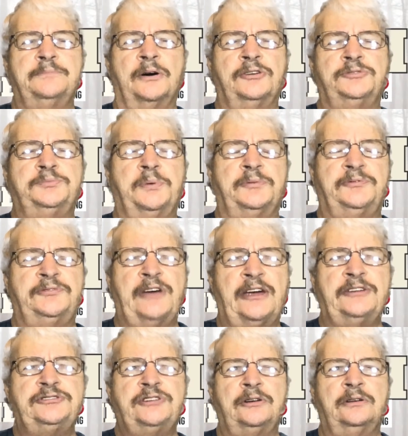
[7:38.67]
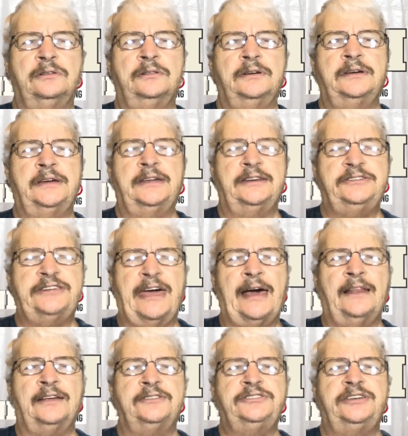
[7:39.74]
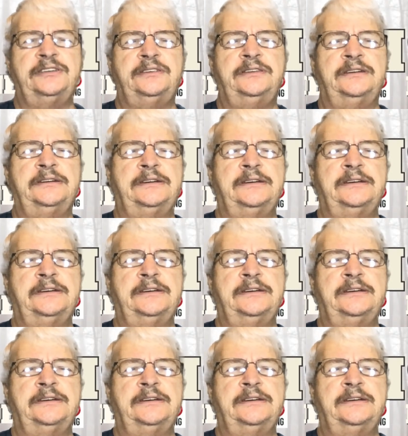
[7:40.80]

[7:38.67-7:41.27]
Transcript: most professional, talented